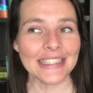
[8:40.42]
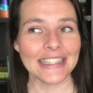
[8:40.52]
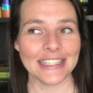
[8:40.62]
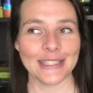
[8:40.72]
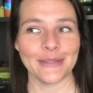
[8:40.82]

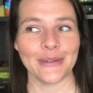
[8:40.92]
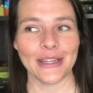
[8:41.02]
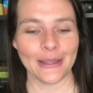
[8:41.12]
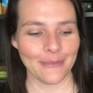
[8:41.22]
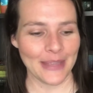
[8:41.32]
This is one
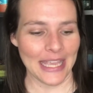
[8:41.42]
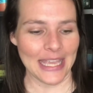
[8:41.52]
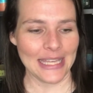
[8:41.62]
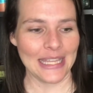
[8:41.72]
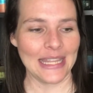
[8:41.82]
of them
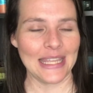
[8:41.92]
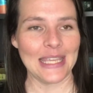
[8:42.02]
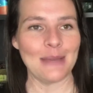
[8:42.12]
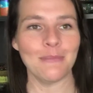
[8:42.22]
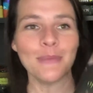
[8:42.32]
in
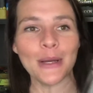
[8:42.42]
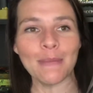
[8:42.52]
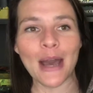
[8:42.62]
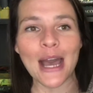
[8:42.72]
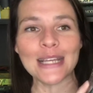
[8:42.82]
the book
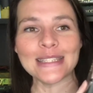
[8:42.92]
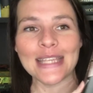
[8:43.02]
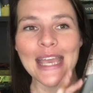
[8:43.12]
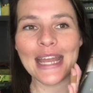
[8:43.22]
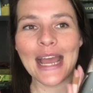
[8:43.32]
box,
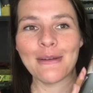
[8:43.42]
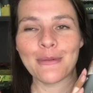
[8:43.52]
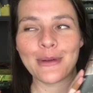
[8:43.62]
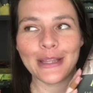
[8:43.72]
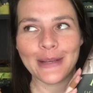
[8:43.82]
and I
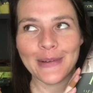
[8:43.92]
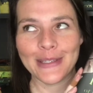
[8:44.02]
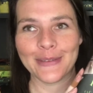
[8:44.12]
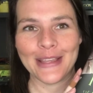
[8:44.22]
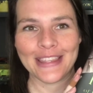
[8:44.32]
really want
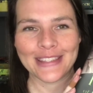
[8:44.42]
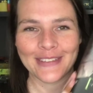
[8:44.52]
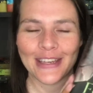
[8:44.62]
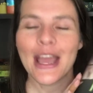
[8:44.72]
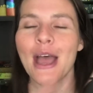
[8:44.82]
to read this
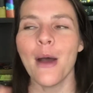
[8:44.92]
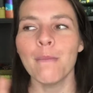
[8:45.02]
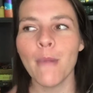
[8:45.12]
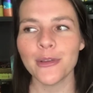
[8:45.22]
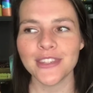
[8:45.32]
one.
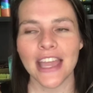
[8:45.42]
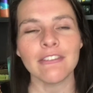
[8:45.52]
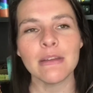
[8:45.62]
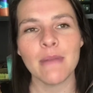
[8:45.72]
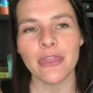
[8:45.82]
Mostly
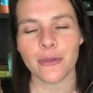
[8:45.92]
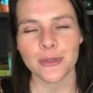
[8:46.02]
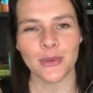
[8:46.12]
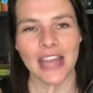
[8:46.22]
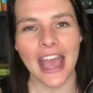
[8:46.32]
every month there
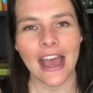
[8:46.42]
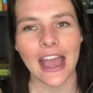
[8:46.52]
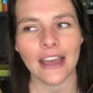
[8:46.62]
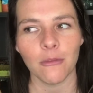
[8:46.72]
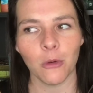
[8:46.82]
was one I had.
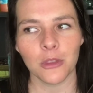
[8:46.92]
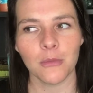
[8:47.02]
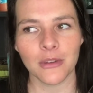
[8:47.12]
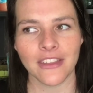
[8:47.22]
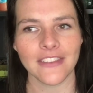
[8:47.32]
Well, the
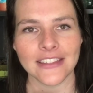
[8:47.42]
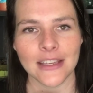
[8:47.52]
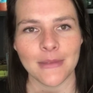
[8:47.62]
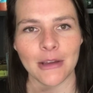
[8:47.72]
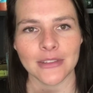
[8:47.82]
book that they
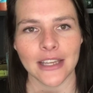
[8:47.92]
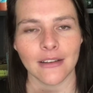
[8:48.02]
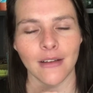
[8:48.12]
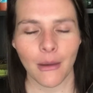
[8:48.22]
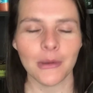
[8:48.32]
sent me, I was like,
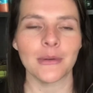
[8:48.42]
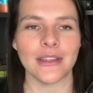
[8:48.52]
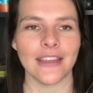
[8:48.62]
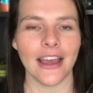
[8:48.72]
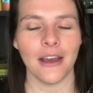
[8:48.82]
I want to
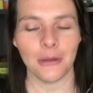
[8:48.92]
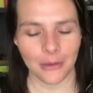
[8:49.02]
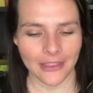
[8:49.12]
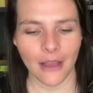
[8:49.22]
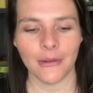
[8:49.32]
read that. I want to
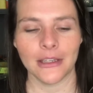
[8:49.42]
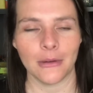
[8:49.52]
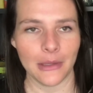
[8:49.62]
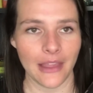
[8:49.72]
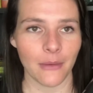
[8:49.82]
read that one. I
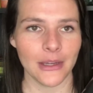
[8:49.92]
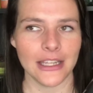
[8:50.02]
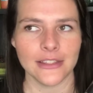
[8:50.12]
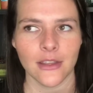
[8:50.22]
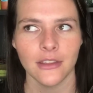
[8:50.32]
want to read that one.
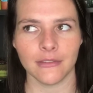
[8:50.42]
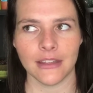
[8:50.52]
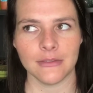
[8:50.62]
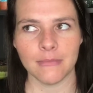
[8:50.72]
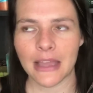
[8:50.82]
And so
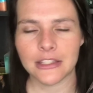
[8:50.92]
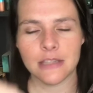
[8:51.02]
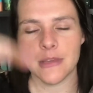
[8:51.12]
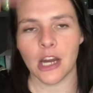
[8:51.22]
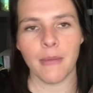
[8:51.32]
my
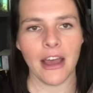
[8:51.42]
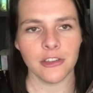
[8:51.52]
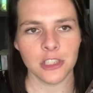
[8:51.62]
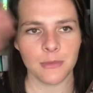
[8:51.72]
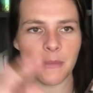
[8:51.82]
TBR
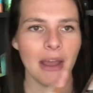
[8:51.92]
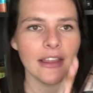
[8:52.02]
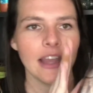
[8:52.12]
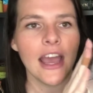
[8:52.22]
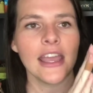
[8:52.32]
pile's just been
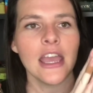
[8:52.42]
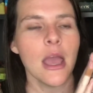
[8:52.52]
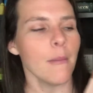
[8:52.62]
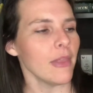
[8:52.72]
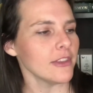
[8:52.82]
piling high.
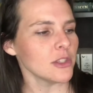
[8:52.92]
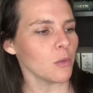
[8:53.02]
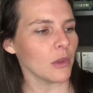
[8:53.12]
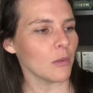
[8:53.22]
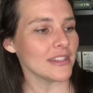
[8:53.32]
But this is
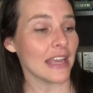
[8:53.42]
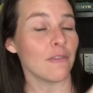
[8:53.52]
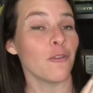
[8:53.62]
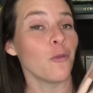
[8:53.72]
one of the ones I